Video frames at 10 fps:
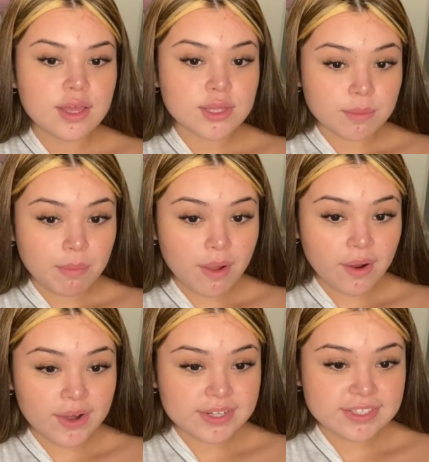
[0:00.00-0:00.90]
the
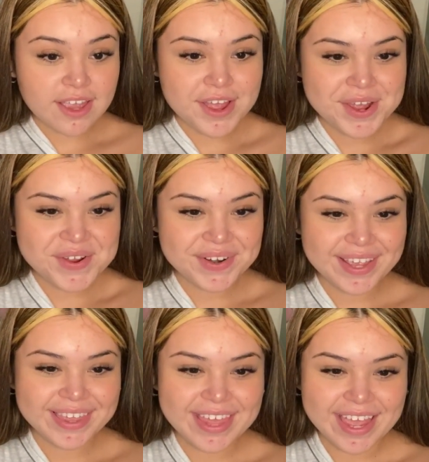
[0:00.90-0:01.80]
parts out
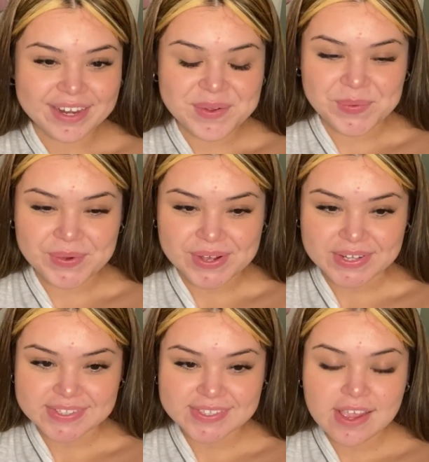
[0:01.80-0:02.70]
that it
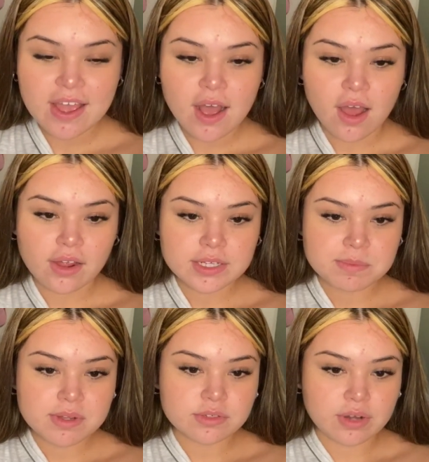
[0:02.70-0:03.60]
wants.
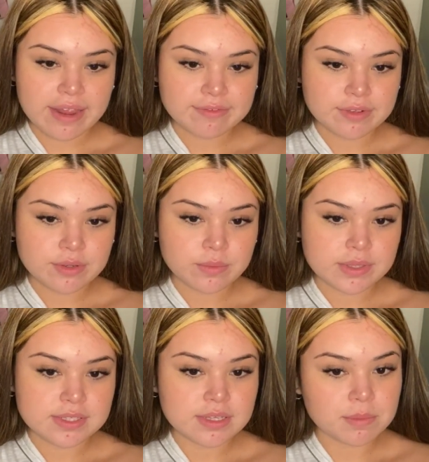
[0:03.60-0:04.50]
Oxbow dry food
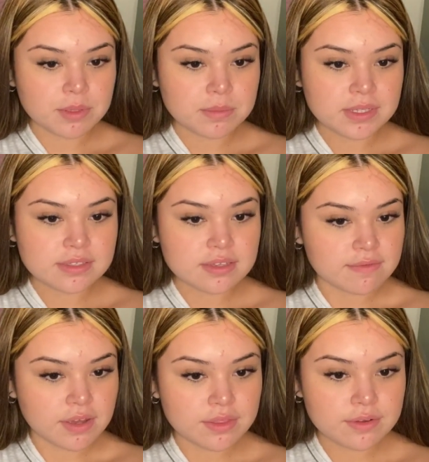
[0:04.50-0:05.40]
with supplements
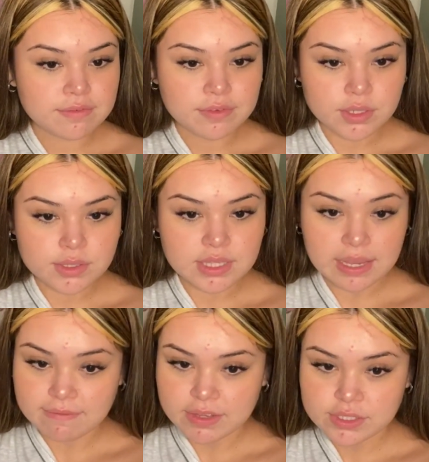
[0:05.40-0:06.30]
of other foods
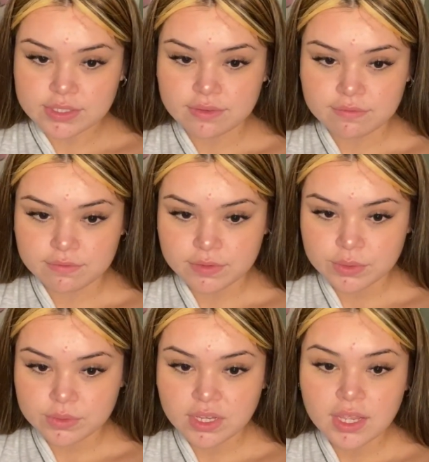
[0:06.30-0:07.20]
like veggies and
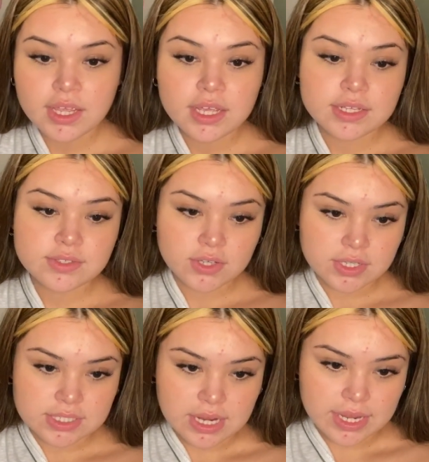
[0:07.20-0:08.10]
fruit is a
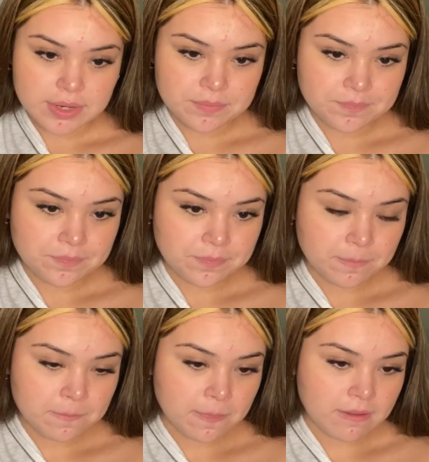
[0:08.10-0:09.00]
good diet.
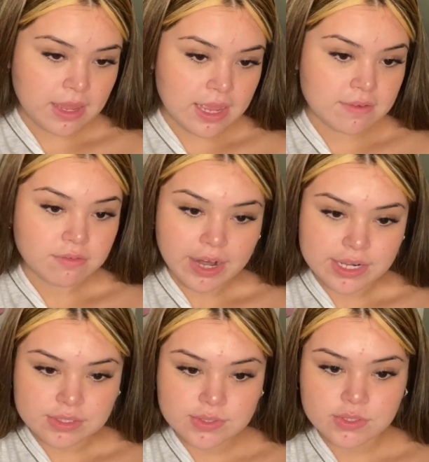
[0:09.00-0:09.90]
I have
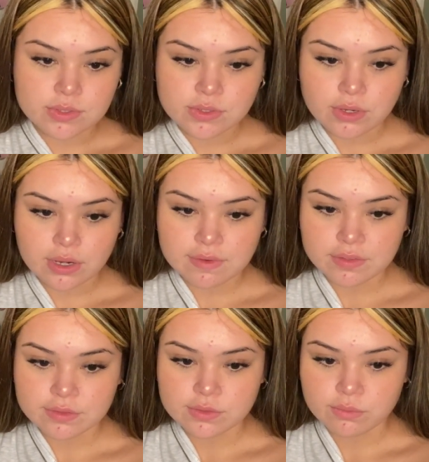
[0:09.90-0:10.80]
rats, so sorry if
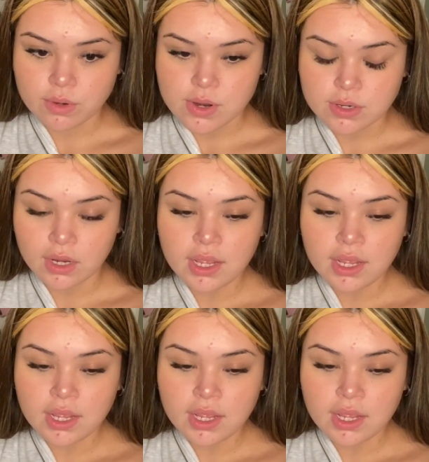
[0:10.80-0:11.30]
this is wrong.